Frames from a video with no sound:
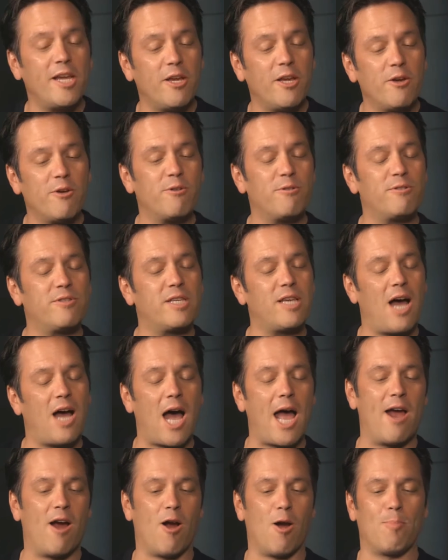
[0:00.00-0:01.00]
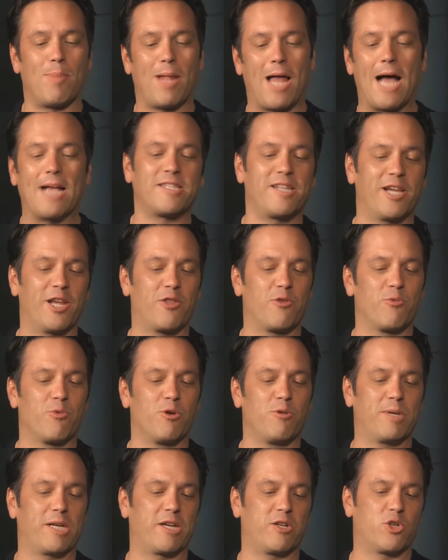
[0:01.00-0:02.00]
to use IR blasting in the
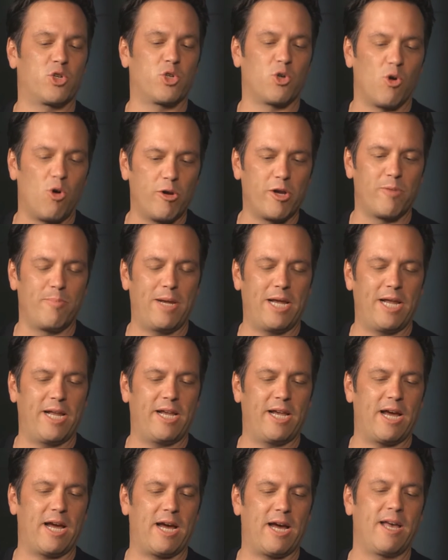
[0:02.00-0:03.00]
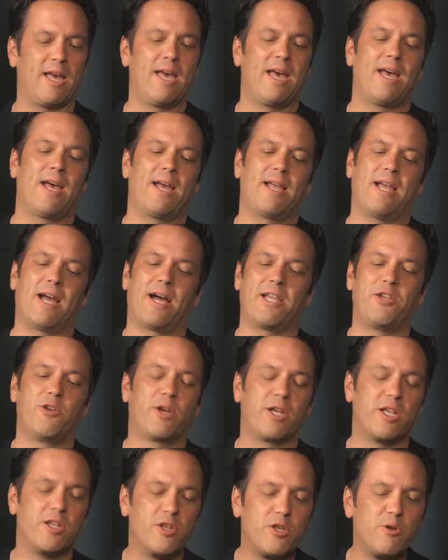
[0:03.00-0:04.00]
room to control your media, yeah,
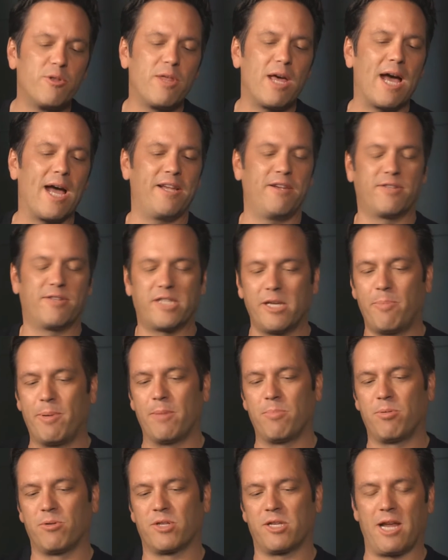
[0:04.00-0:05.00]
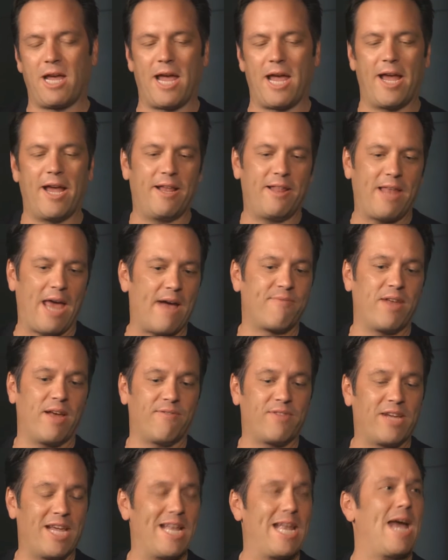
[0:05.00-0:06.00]
you can do that. You see people today, they have to
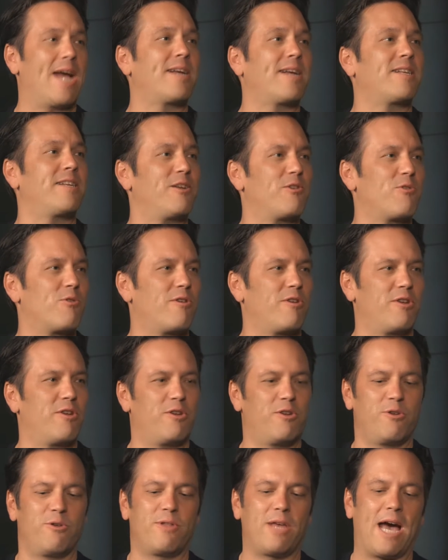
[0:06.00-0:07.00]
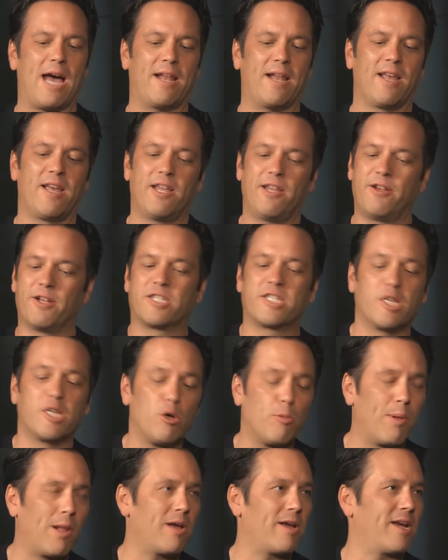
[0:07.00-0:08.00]
have Kinect in order to do that. You can
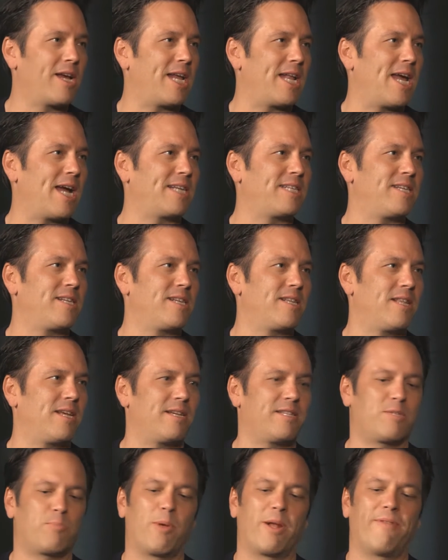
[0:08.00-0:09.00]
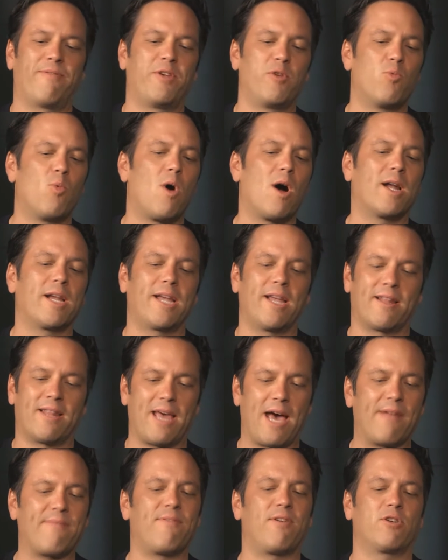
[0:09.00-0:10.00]
still plug a Kinect into this, but if you want to get
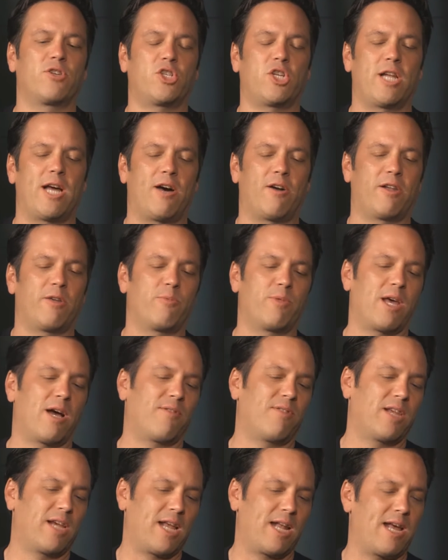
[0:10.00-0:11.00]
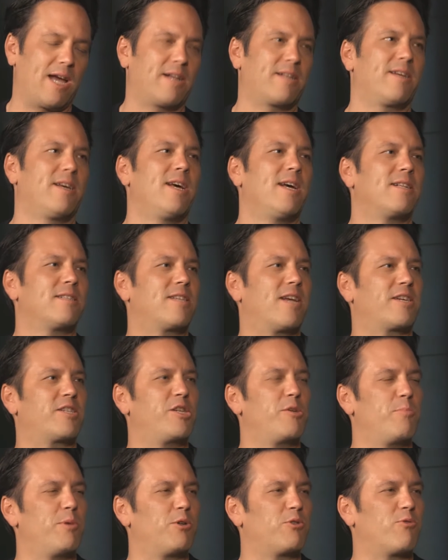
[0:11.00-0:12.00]
that functionality without the Kinect, it's
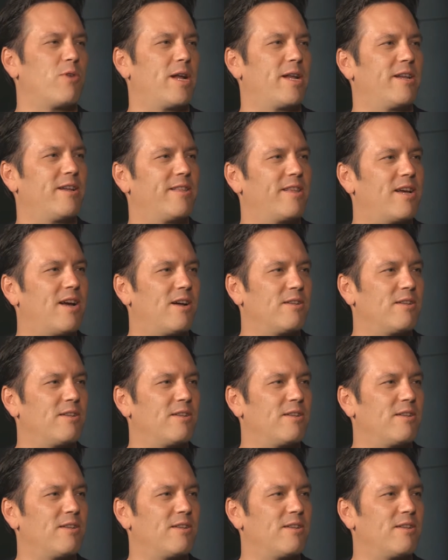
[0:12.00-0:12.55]
actually built right into the console.